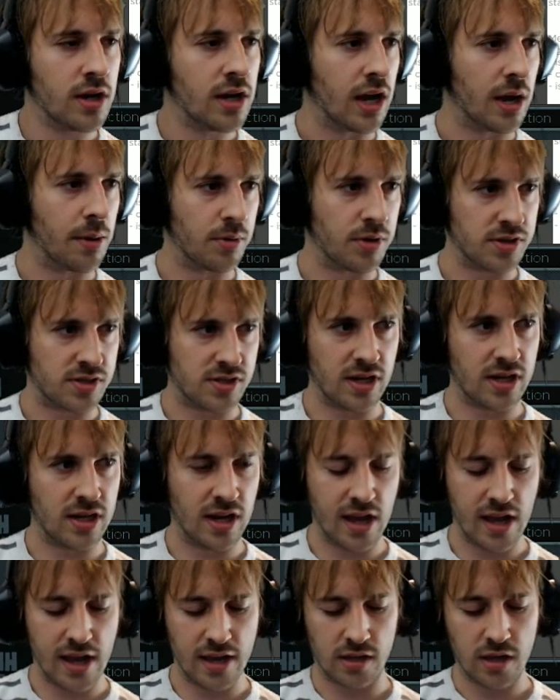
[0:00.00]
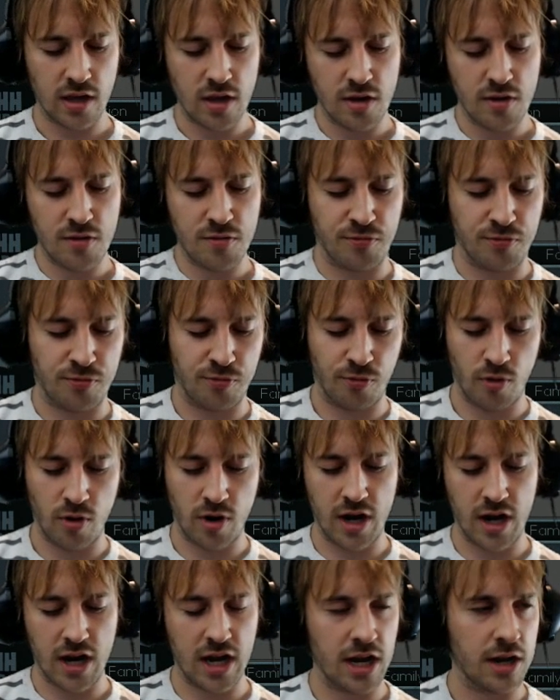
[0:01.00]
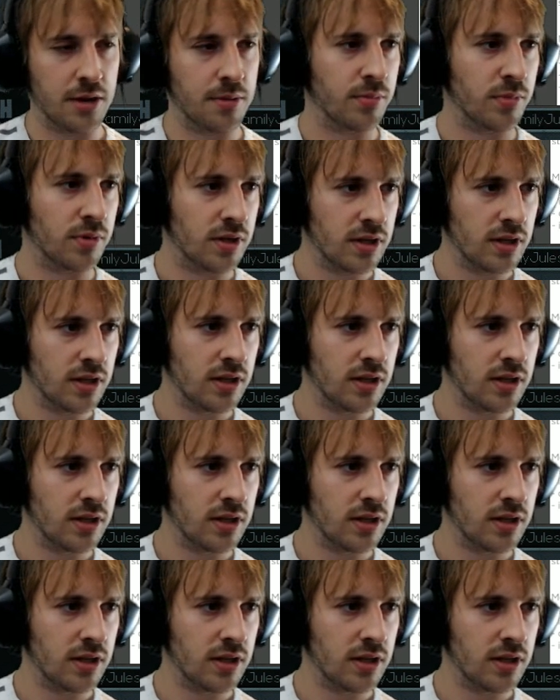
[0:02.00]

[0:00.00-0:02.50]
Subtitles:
I'm gonna say like frame,